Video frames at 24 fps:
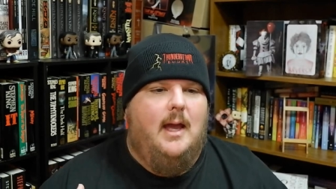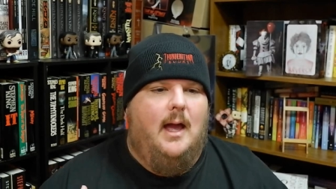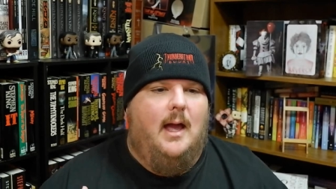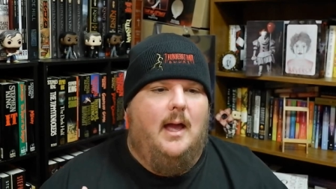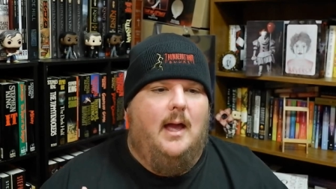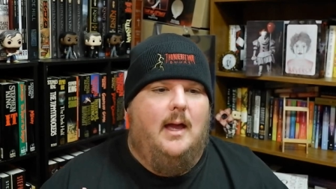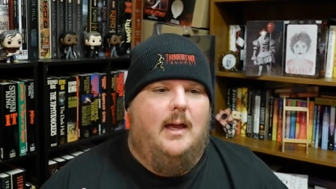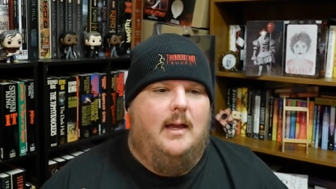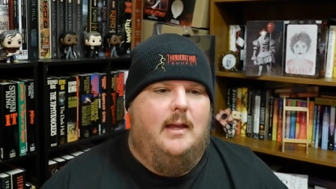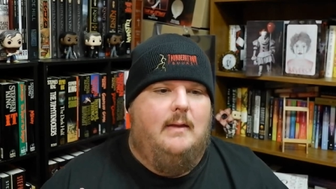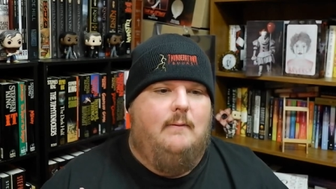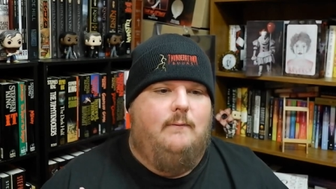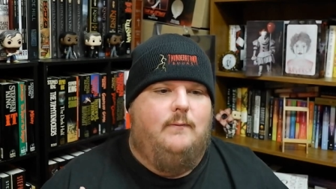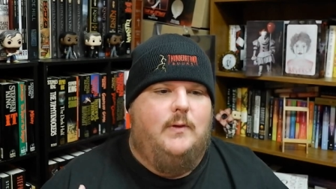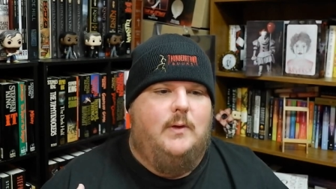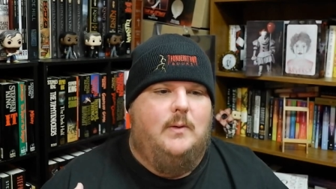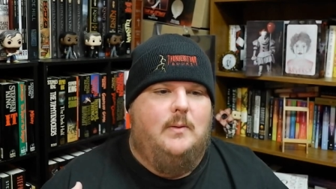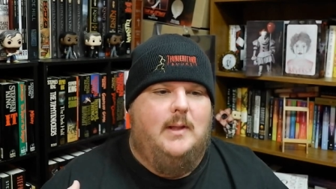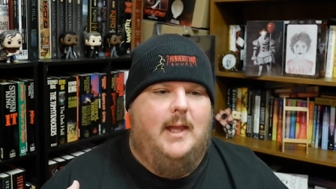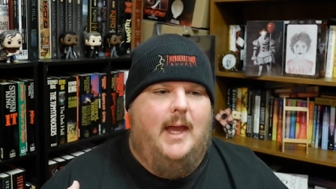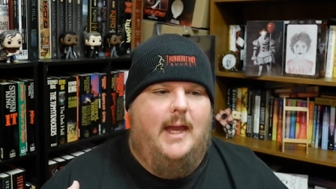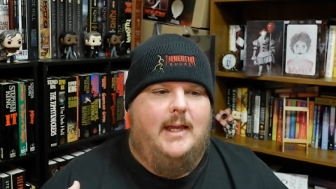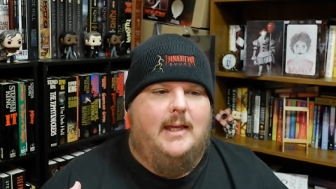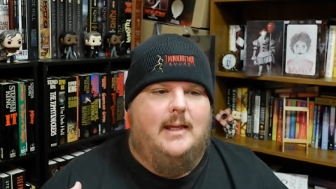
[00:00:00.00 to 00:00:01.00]
uh, if
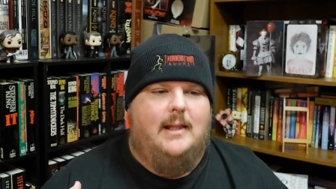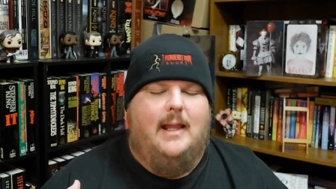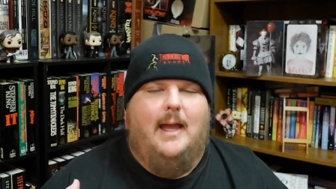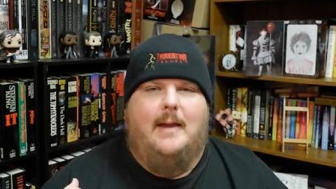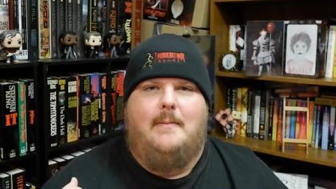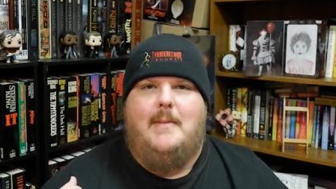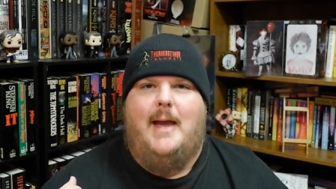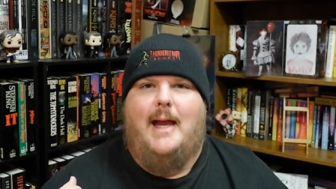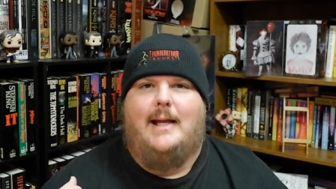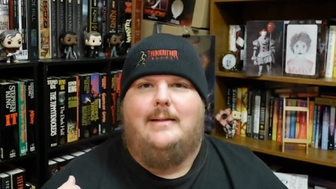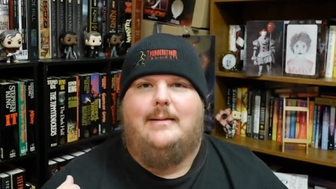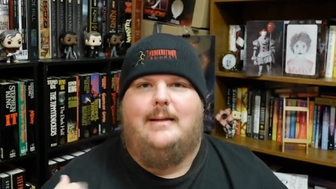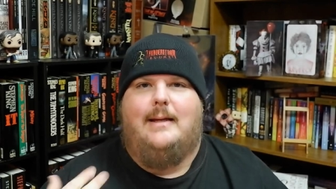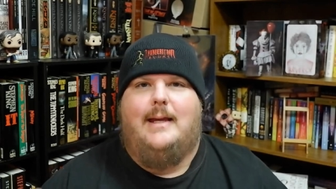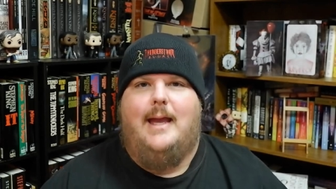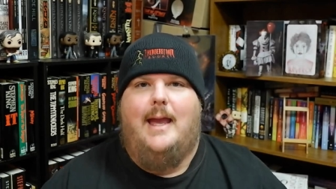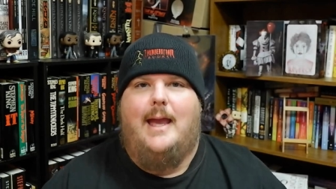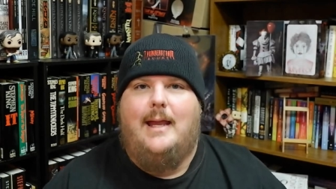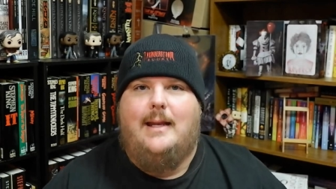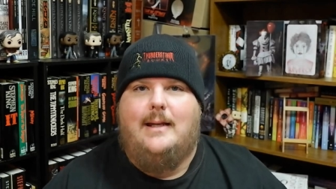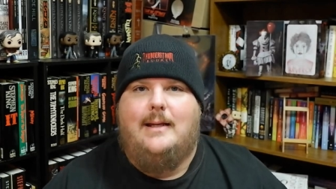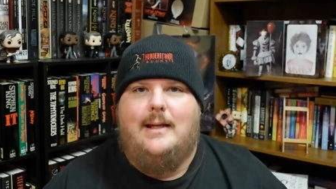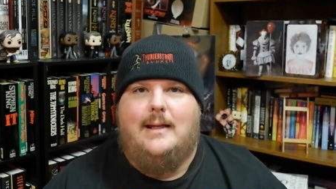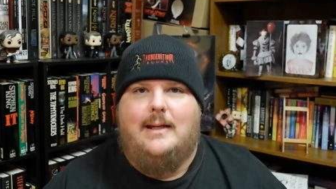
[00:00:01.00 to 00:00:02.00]
you like climactic
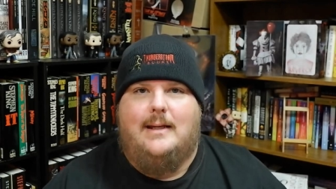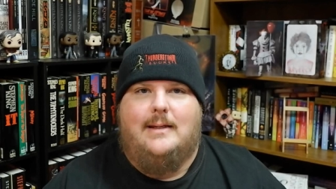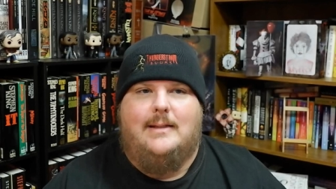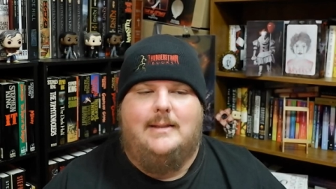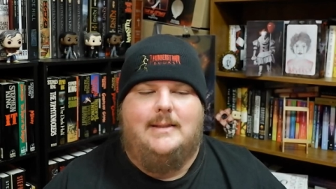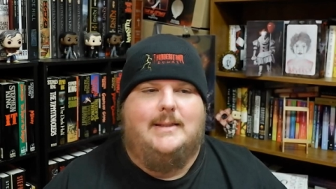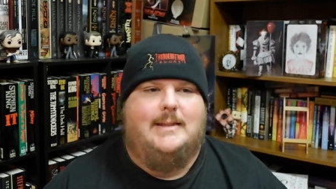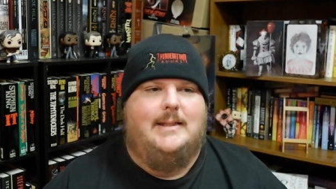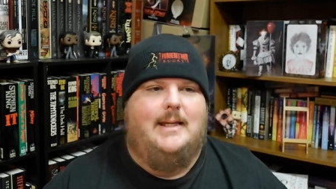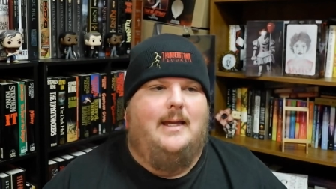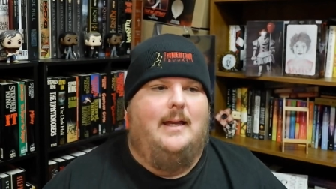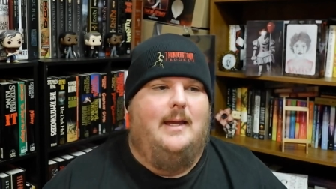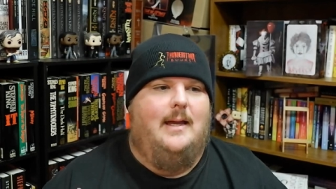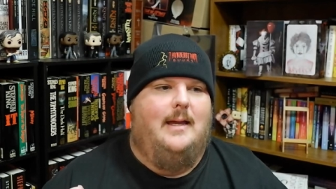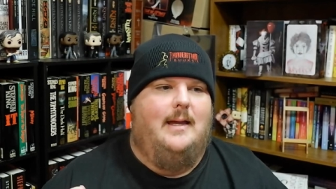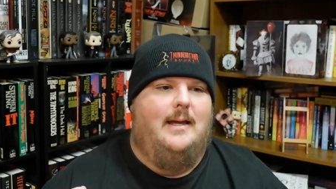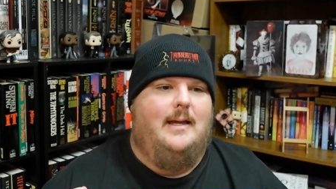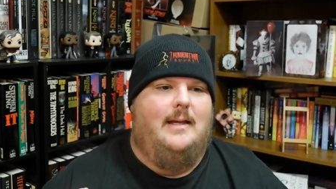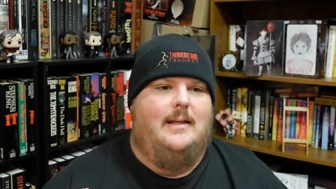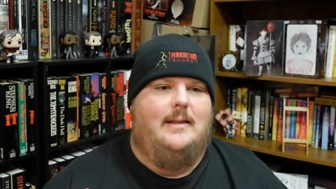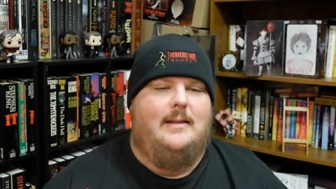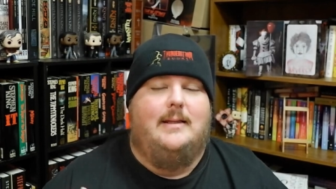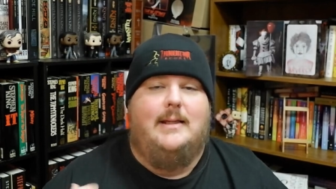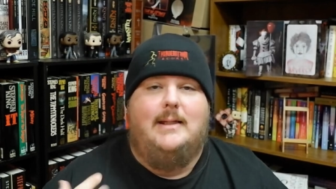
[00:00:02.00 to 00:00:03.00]
endings,
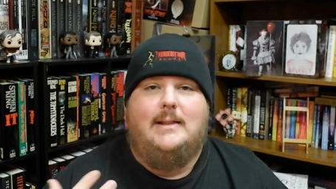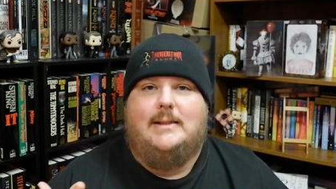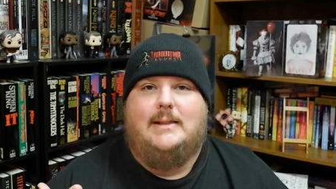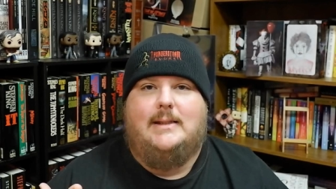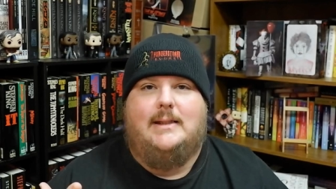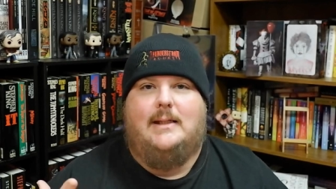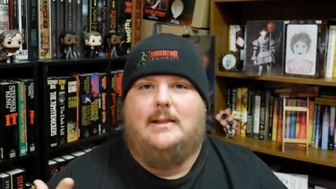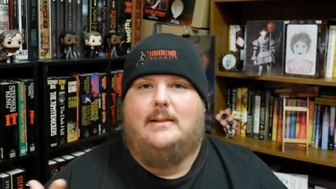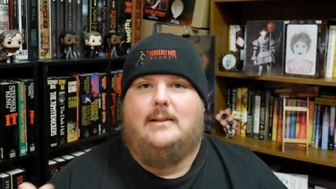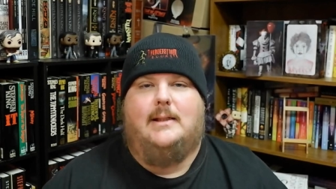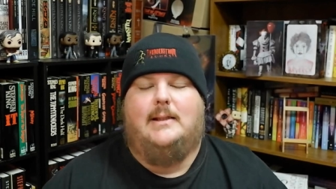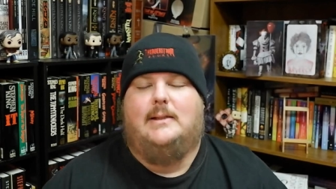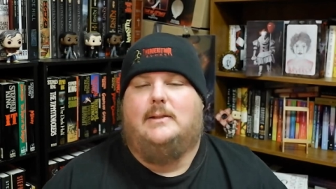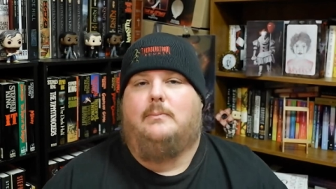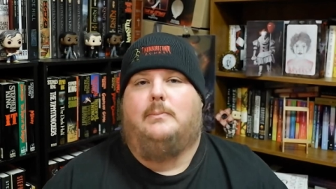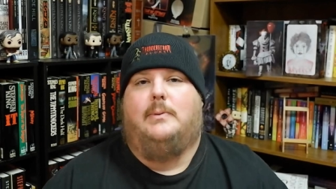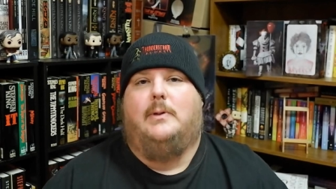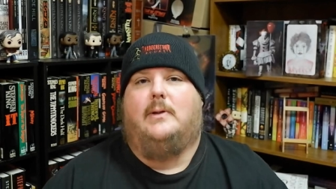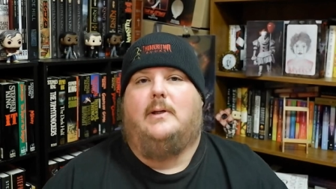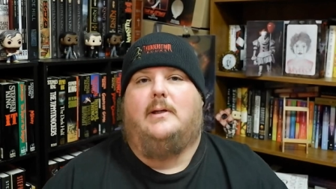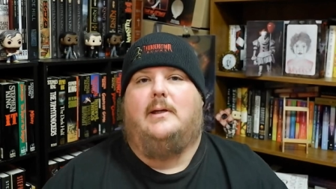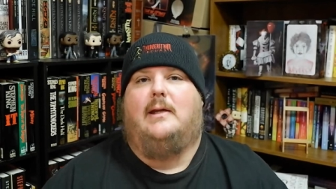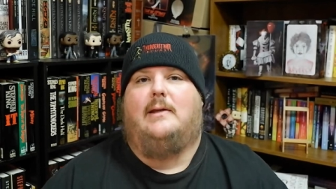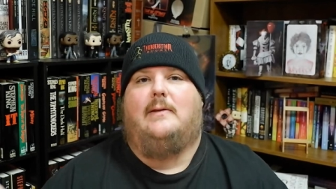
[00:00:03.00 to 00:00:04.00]
uh, this this
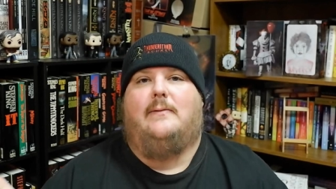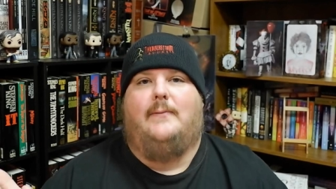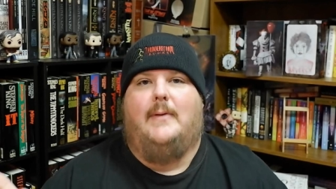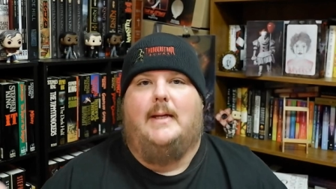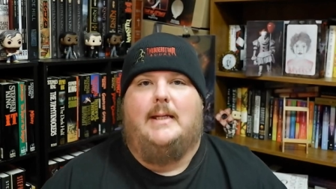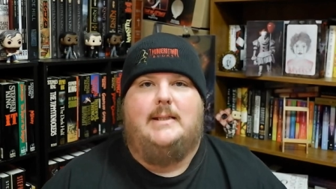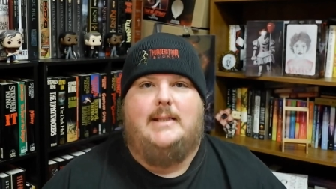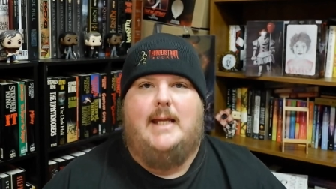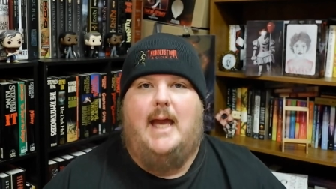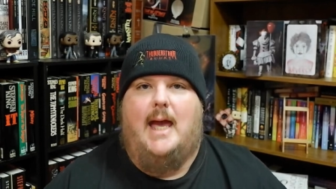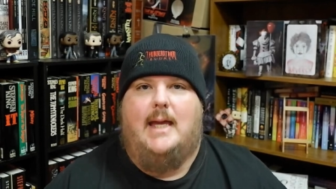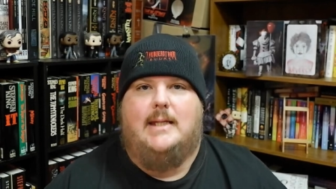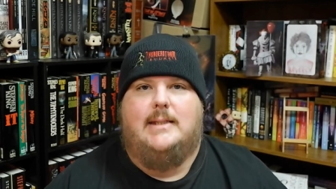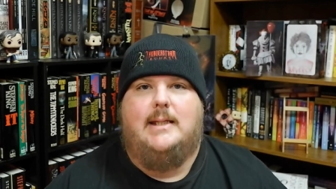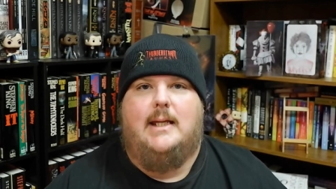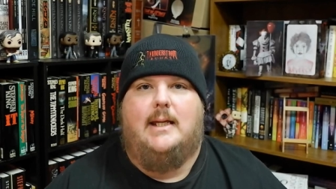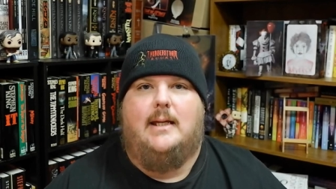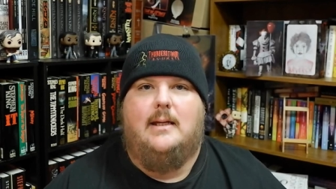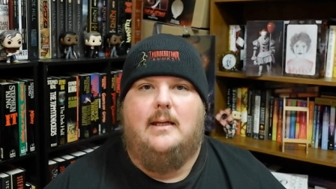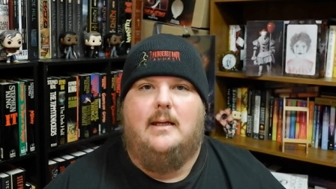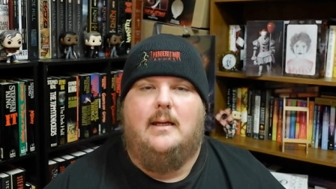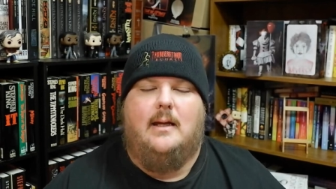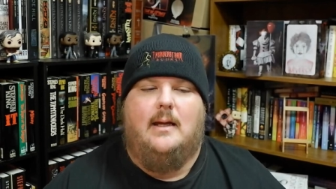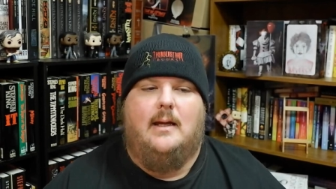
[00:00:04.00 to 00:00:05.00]
book is
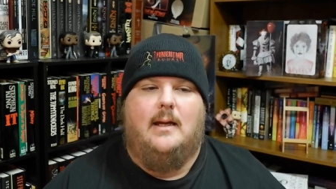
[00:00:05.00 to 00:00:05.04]
fantastic.